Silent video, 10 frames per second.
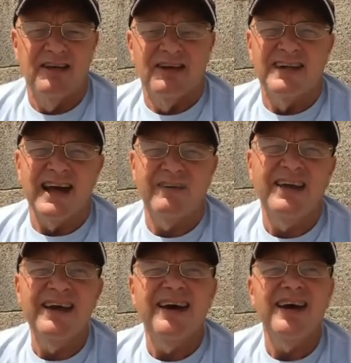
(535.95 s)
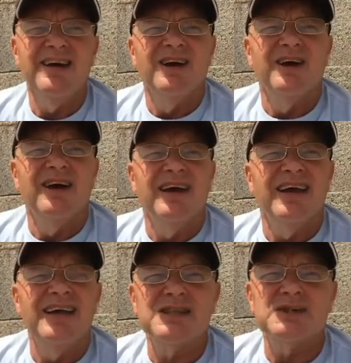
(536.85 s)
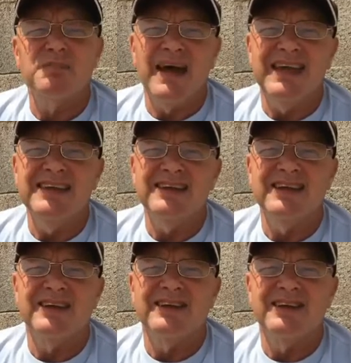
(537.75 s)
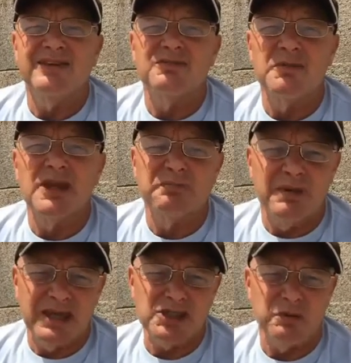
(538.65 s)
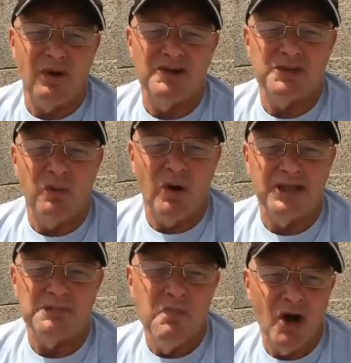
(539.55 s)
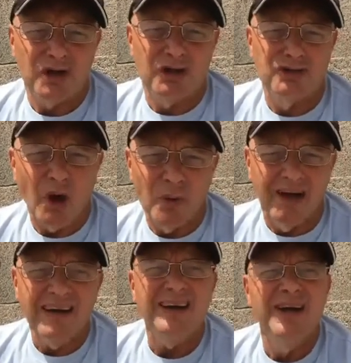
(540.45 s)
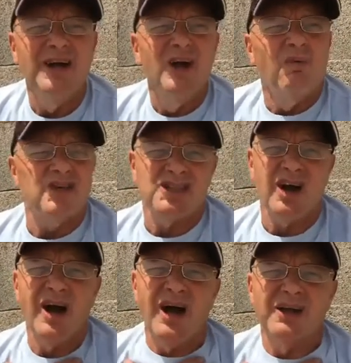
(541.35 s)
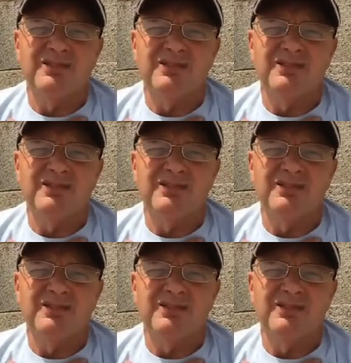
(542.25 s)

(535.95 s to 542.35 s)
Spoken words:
Now here in Spain, some of the biggest ones, one is Mercadona, which I